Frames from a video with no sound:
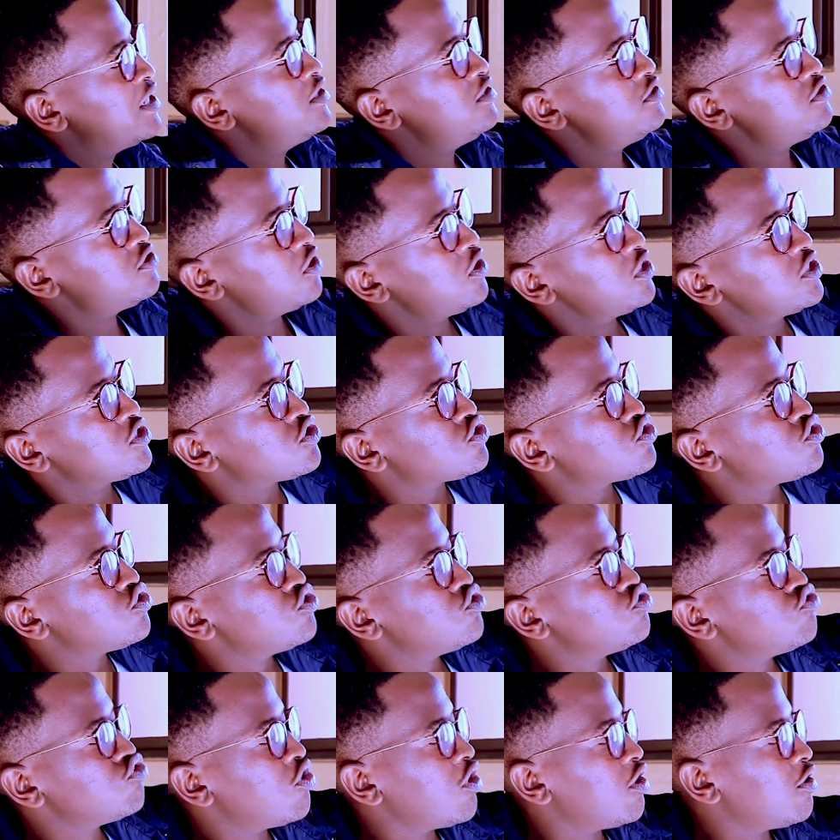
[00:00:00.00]
So it's
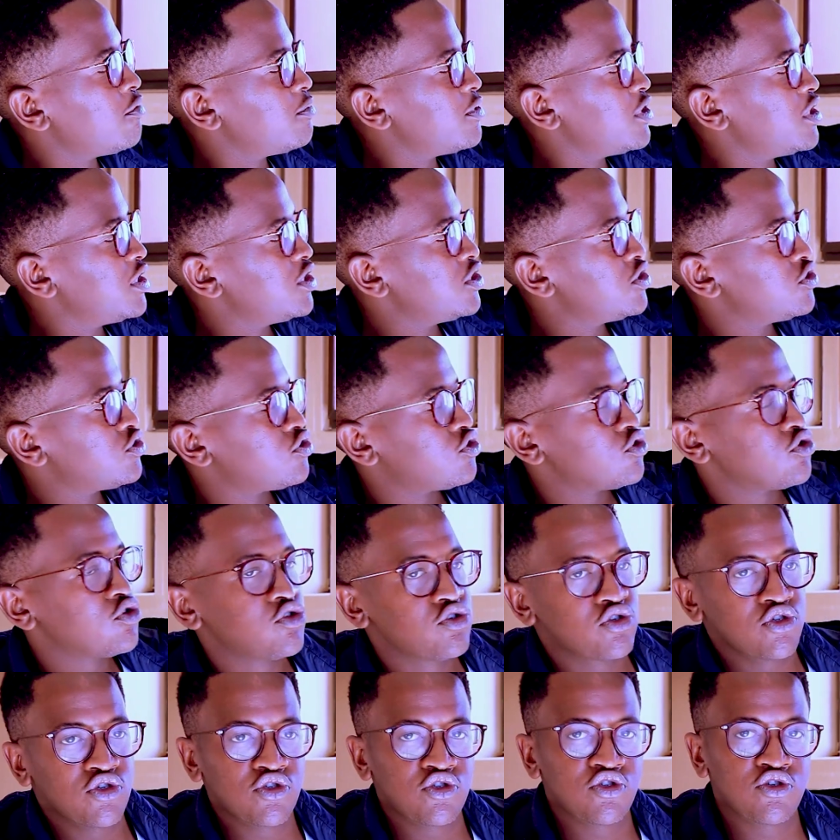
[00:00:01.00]
normally
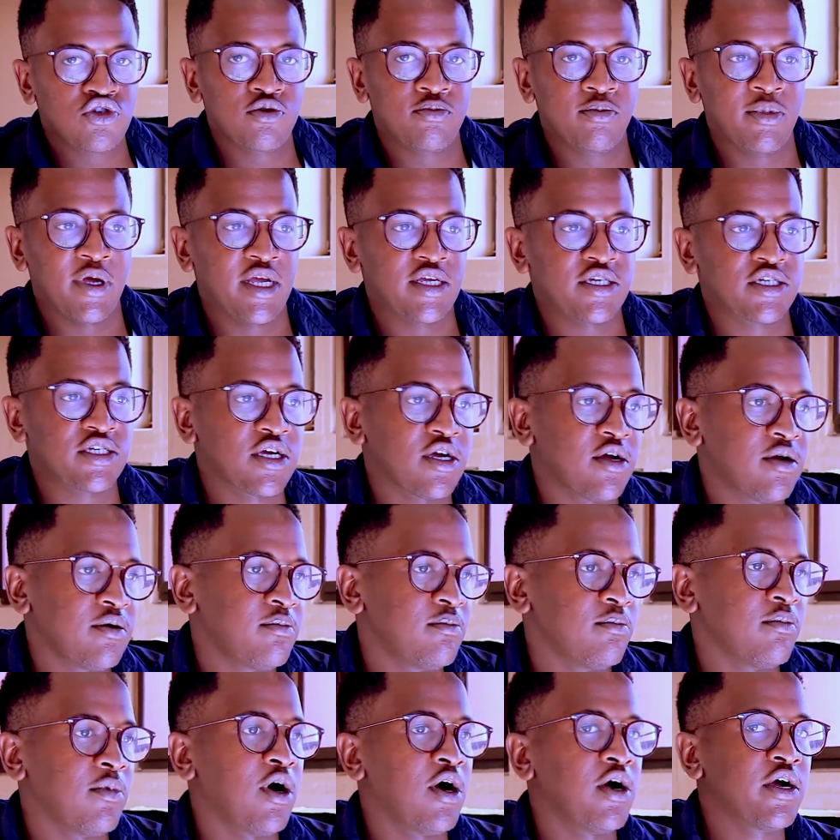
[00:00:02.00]
used to measure
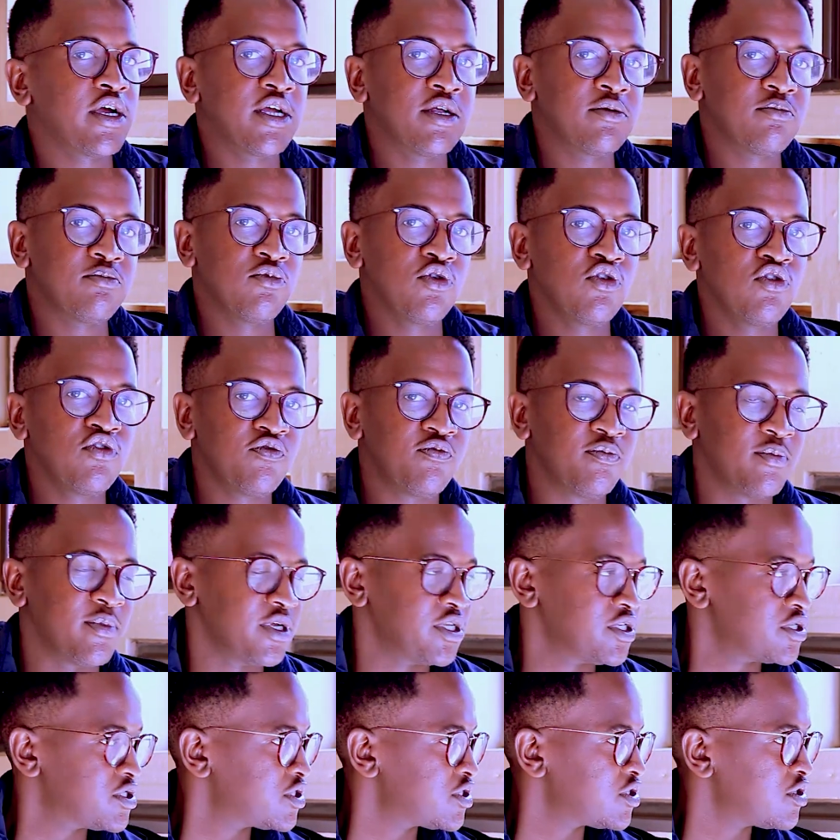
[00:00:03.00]
market
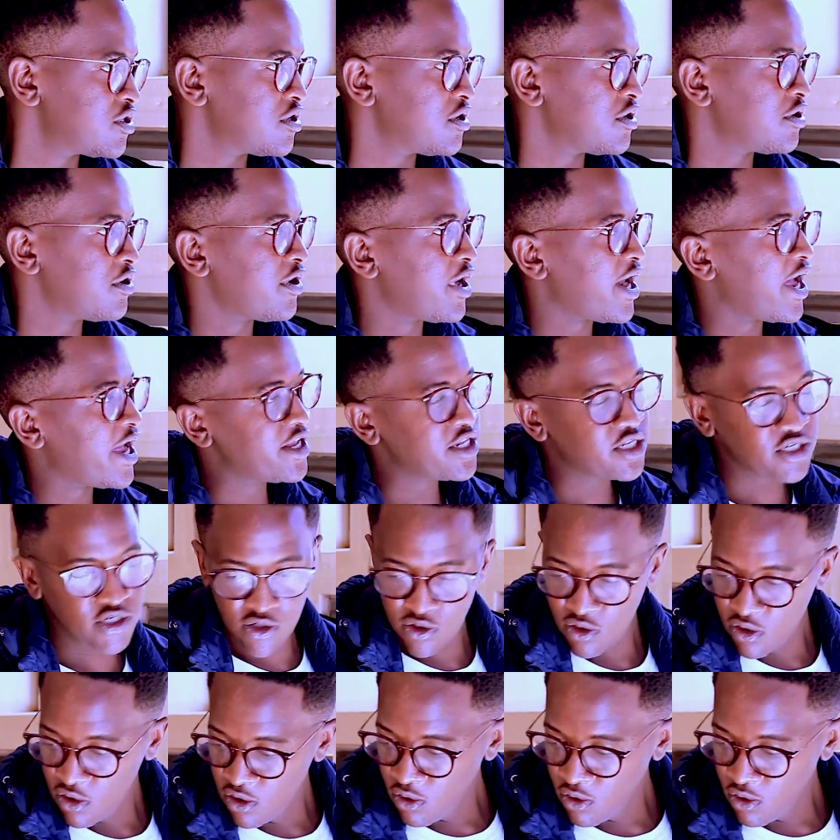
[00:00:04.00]
movement, right?